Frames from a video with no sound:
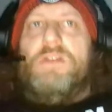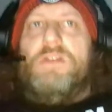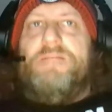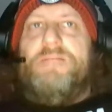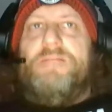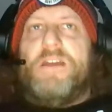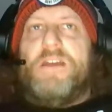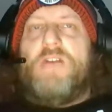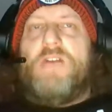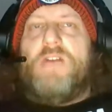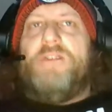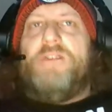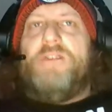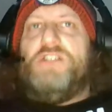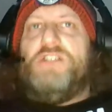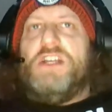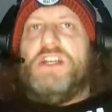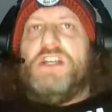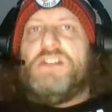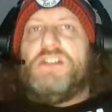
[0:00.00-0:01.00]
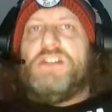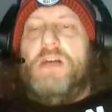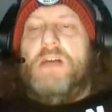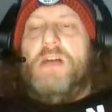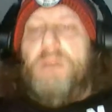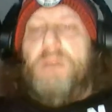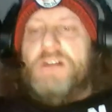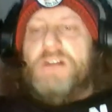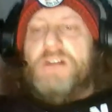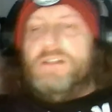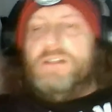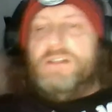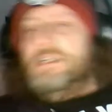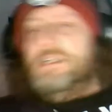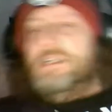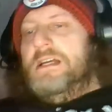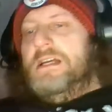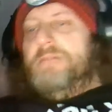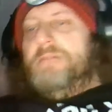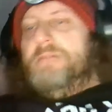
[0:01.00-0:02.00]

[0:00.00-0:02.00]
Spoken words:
can figure out the jigsaw puzzle.